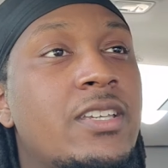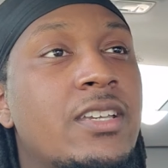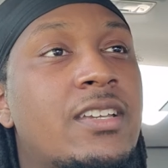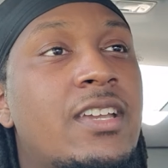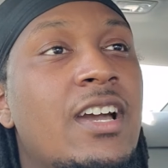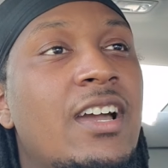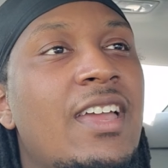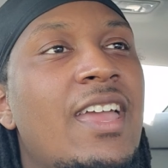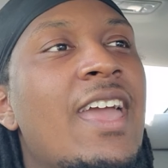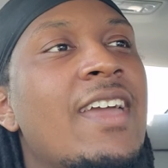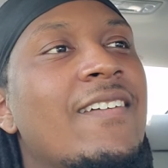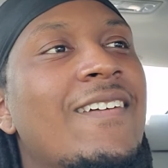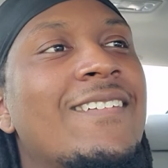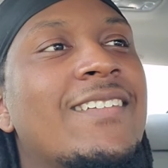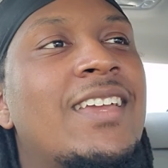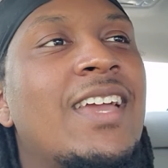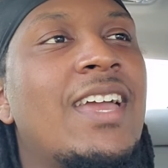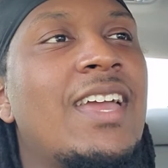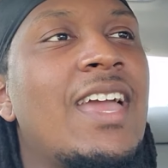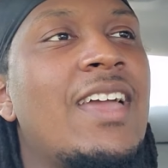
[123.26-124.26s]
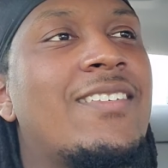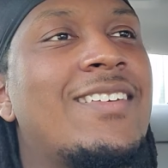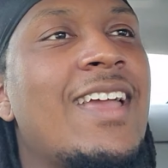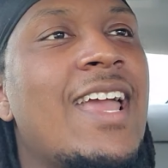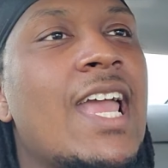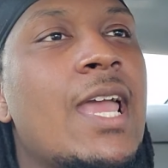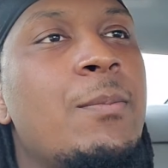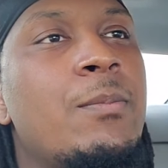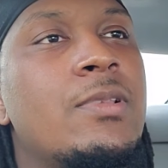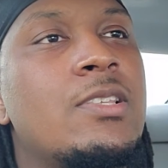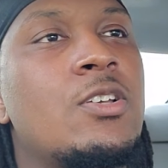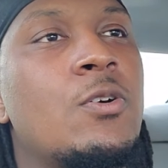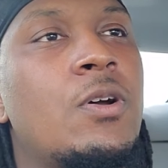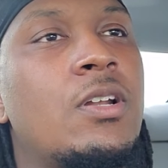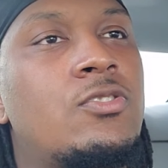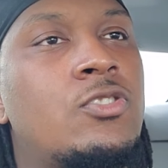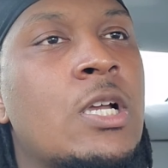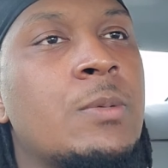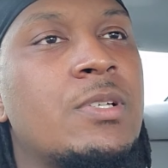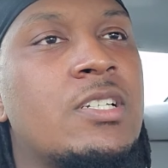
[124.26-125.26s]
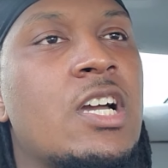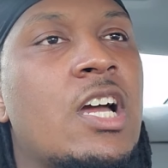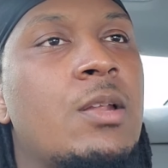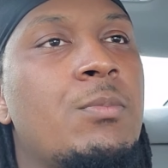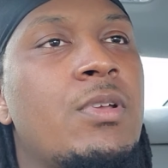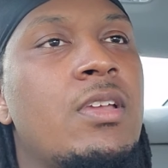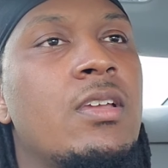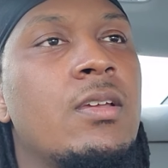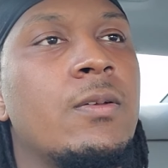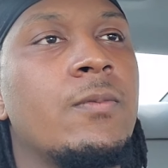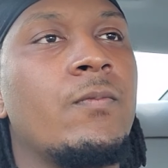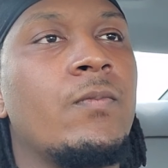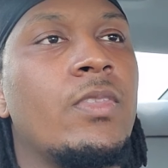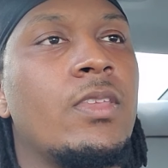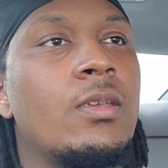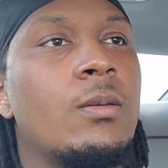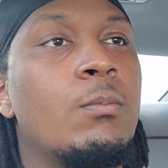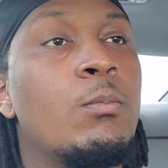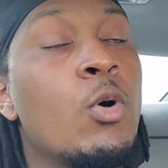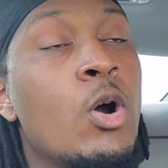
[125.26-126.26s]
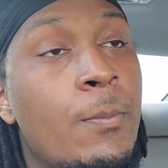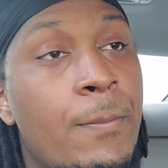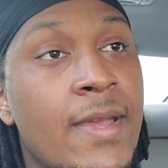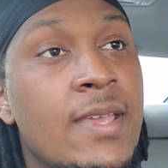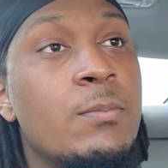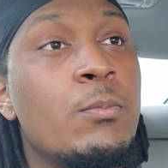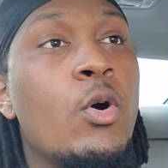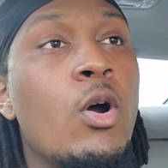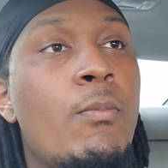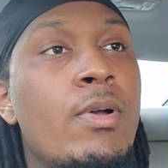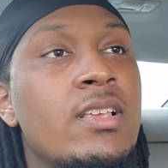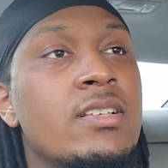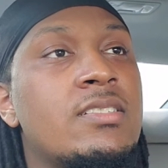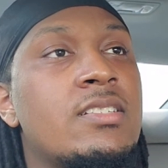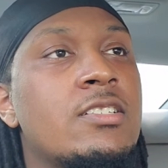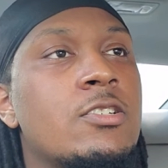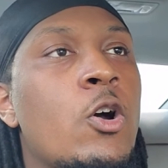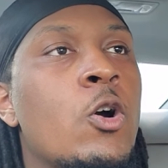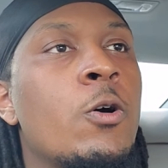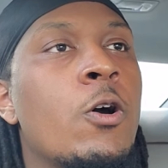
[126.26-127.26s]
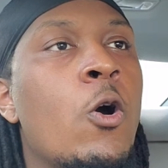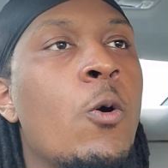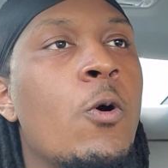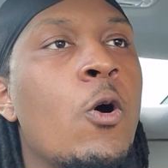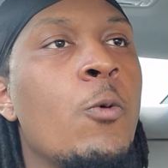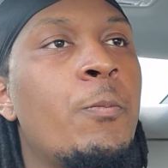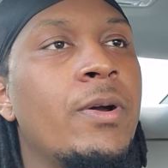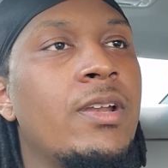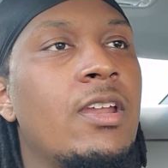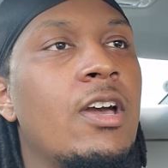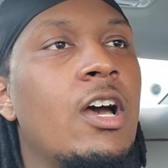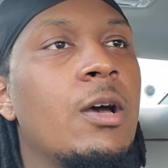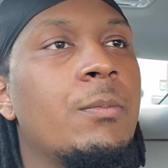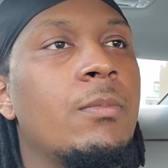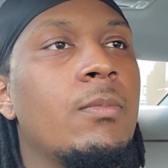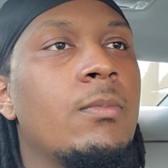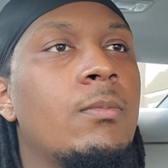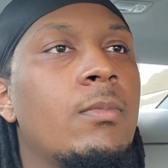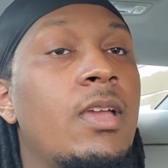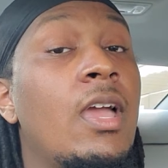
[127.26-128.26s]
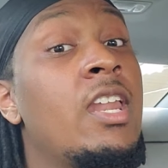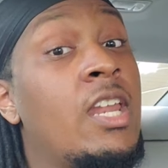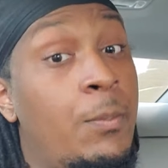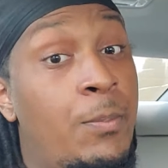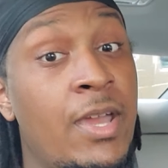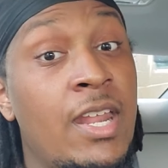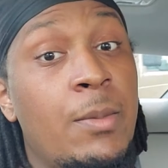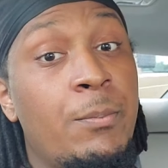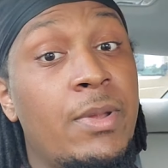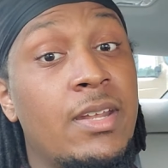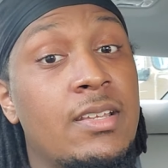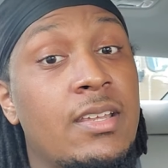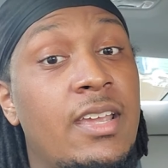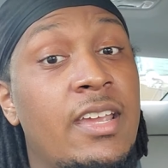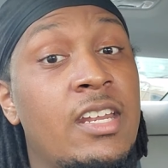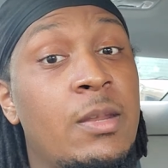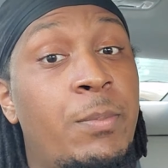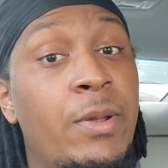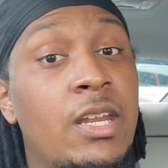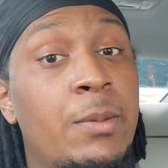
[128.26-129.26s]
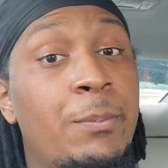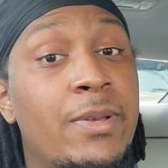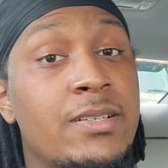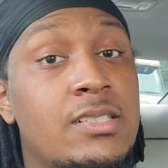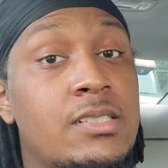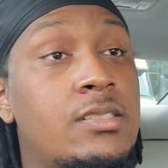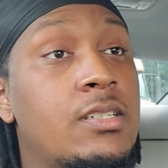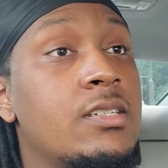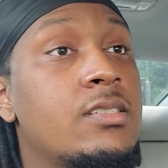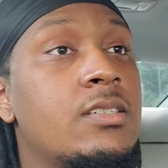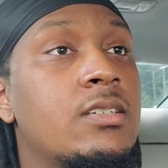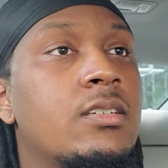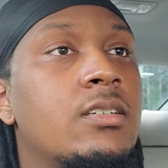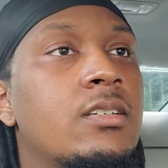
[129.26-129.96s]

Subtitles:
came during Trump's economy, more businesses opened up, independent businesses.